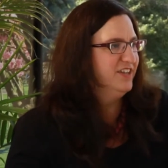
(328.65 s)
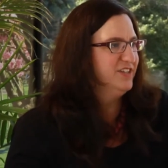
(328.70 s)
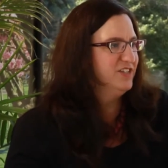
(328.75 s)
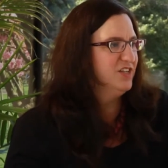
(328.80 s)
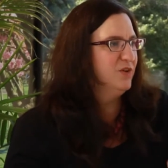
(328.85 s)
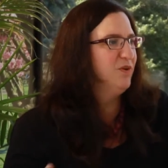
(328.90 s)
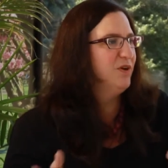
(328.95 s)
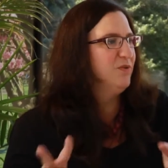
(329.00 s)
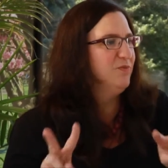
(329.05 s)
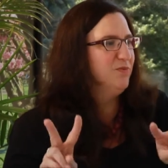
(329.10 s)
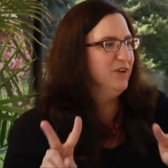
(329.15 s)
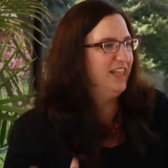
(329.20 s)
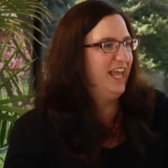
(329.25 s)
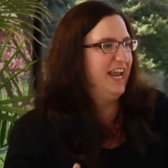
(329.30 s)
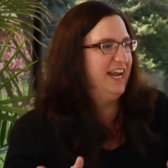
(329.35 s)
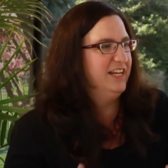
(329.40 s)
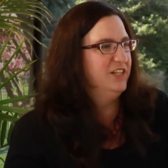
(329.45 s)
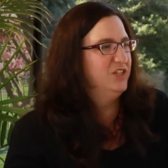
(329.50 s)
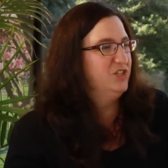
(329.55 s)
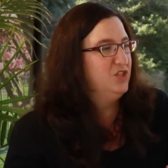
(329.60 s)
Yeah. So we're
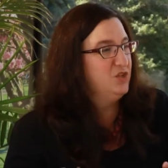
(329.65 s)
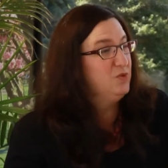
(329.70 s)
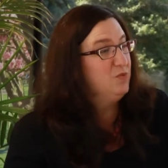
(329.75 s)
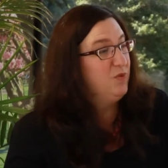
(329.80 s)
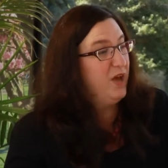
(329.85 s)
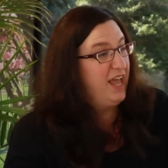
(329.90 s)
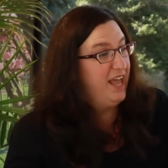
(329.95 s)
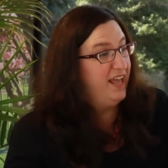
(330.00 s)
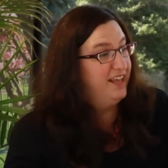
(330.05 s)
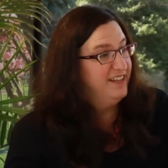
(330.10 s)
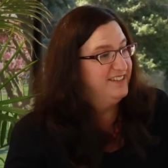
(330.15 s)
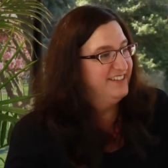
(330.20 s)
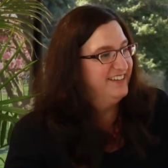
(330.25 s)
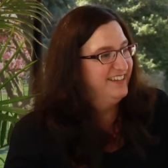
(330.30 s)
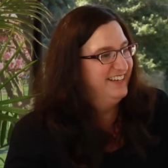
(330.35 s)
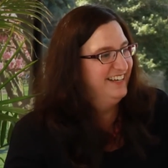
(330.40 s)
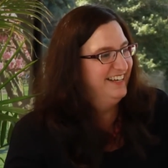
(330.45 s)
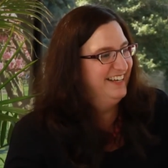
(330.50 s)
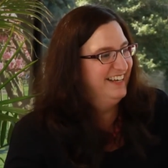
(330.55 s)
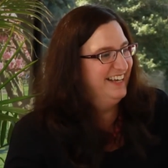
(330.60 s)
related two ways.
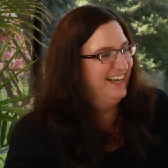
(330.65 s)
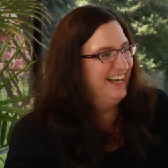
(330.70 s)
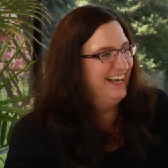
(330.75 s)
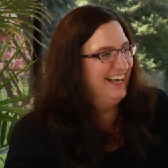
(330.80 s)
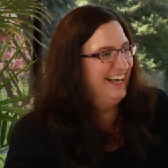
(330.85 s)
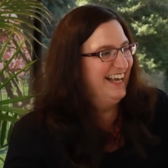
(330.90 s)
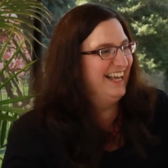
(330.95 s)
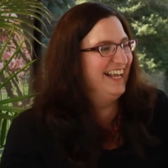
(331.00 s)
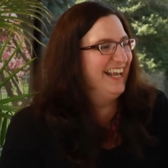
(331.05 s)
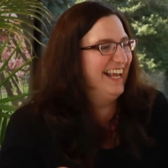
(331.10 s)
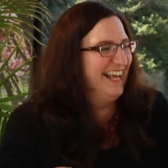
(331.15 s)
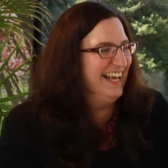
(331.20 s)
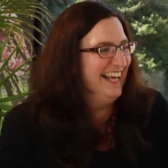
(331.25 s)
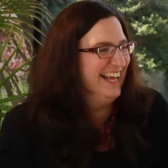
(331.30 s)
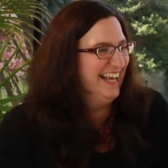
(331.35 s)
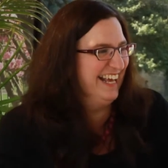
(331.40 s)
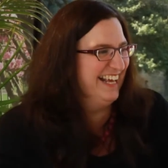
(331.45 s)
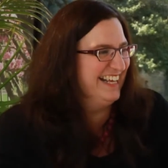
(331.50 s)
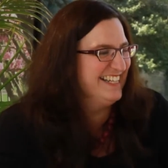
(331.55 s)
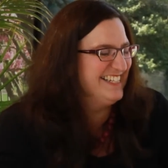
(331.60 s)
Oh,
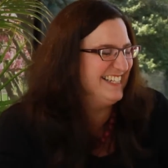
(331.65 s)
wow.